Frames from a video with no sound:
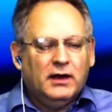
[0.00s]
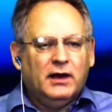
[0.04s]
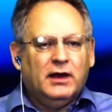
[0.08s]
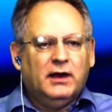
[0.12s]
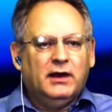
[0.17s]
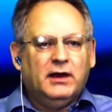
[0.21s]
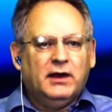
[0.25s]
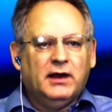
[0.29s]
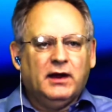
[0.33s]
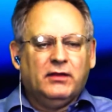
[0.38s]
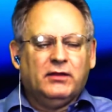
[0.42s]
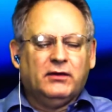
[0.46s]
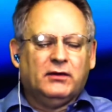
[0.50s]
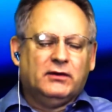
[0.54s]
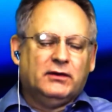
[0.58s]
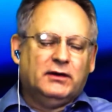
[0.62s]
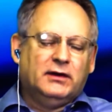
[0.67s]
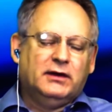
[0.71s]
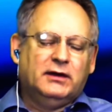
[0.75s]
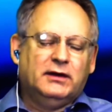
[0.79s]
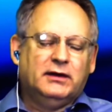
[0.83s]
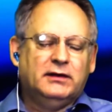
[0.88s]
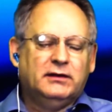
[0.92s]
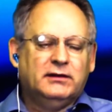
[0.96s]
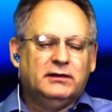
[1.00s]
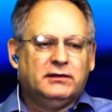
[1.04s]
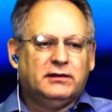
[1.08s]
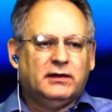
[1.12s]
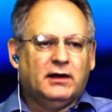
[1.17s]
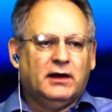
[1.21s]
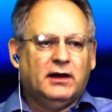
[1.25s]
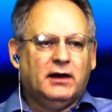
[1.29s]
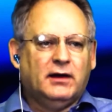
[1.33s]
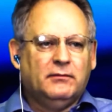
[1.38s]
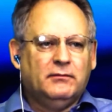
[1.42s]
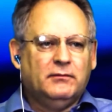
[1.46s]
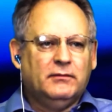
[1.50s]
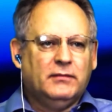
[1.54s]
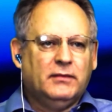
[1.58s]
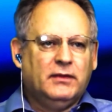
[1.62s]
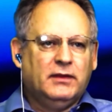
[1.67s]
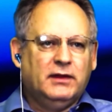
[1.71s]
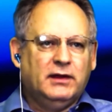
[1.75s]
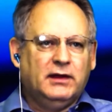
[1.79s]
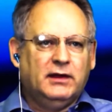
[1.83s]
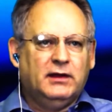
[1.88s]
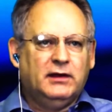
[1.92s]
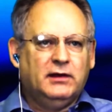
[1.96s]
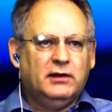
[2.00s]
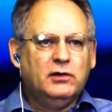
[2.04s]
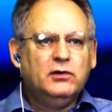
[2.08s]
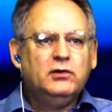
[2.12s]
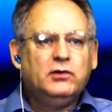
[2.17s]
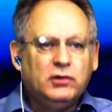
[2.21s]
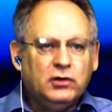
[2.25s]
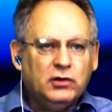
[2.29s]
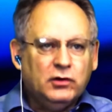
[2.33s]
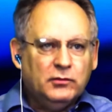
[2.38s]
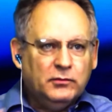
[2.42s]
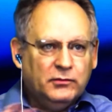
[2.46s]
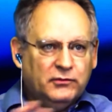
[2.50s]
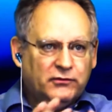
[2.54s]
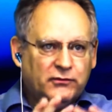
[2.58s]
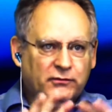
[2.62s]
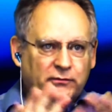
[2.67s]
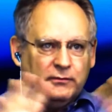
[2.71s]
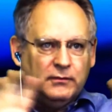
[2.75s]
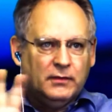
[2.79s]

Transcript: And the other is the YouTube